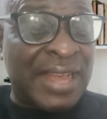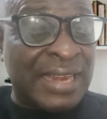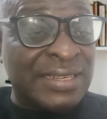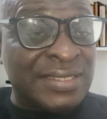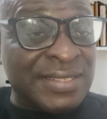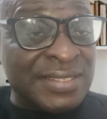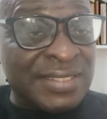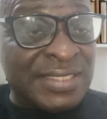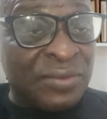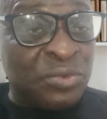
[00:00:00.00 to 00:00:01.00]
and
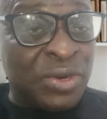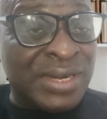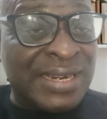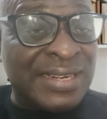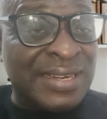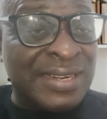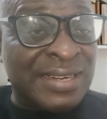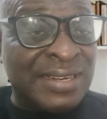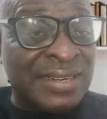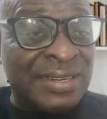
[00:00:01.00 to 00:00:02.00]

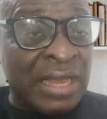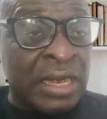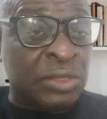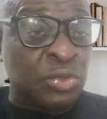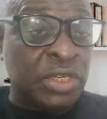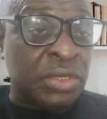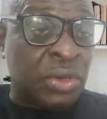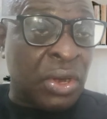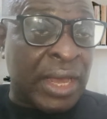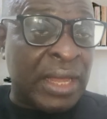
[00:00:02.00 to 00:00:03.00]
700 naira to the
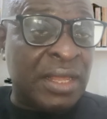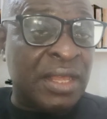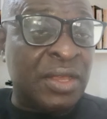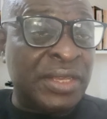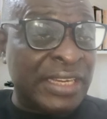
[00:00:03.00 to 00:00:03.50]
dollar